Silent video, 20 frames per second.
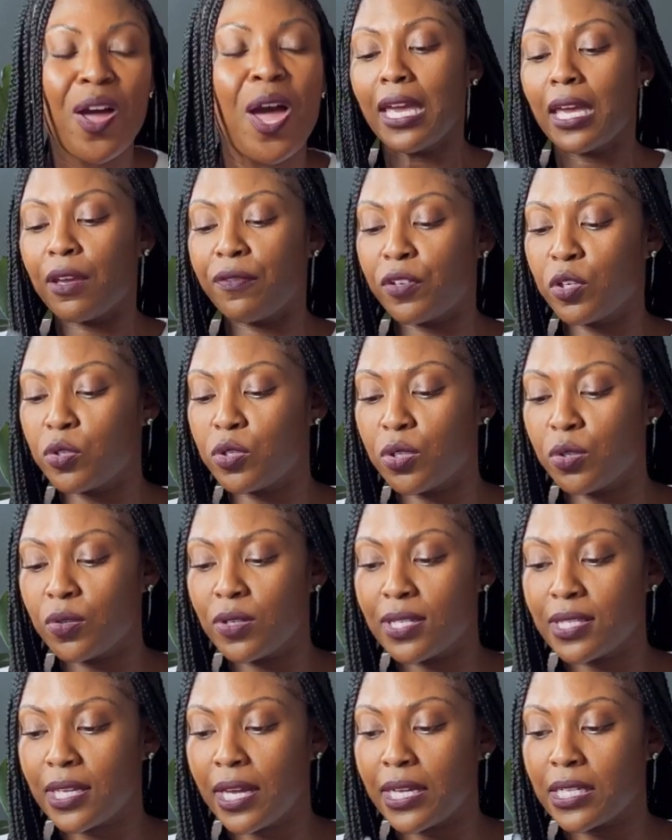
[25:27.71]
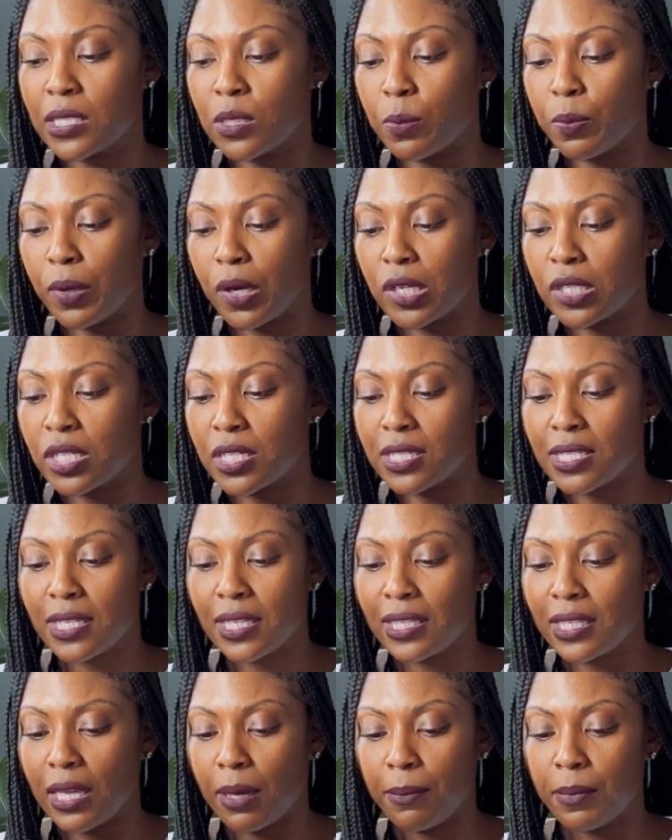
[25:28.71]
If you do decide to purchase it,
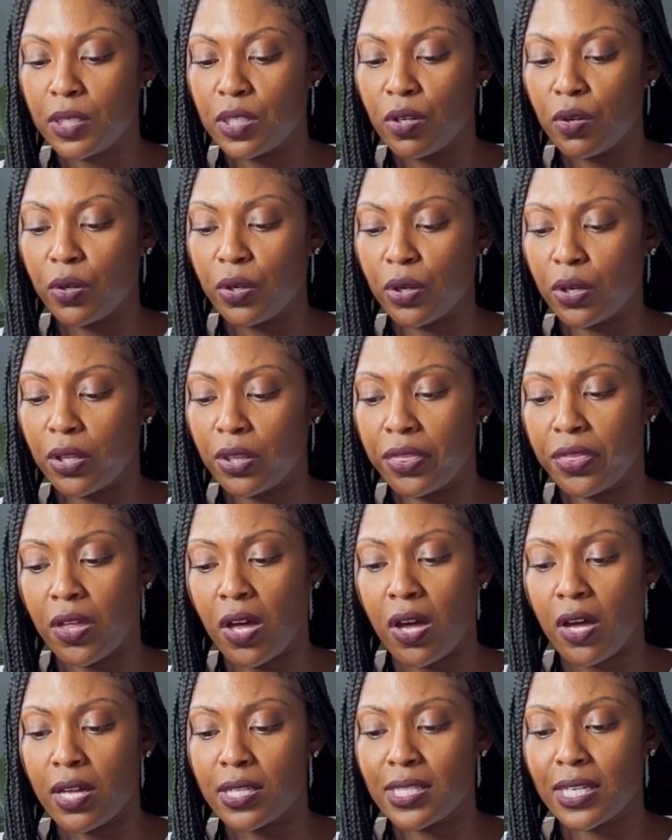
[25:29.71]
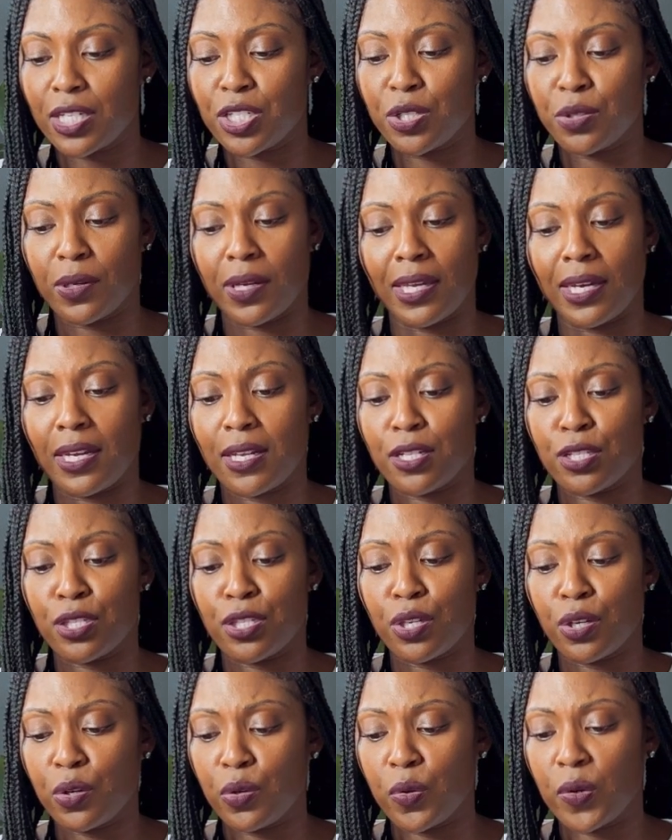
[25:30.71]
let me know your thoughts as you get
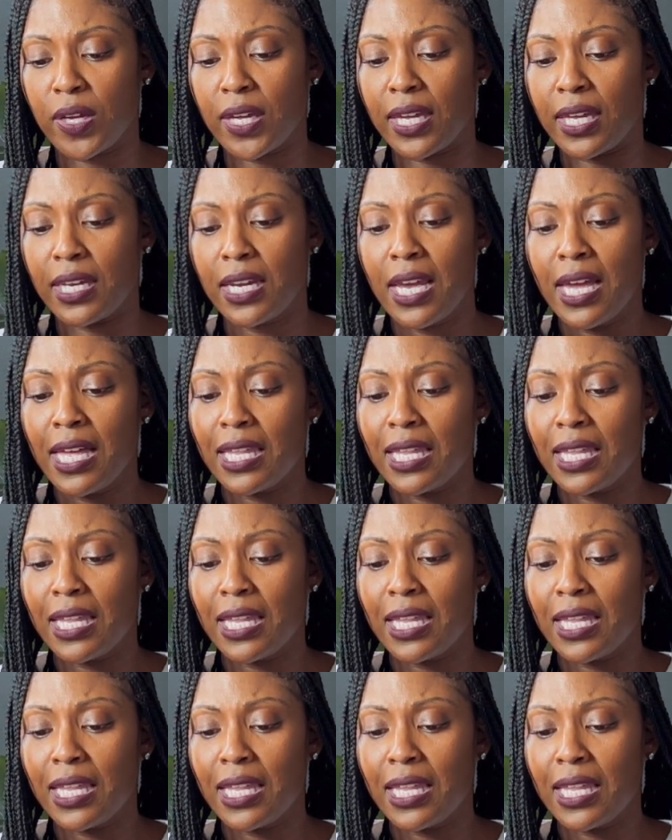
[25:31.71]
into it.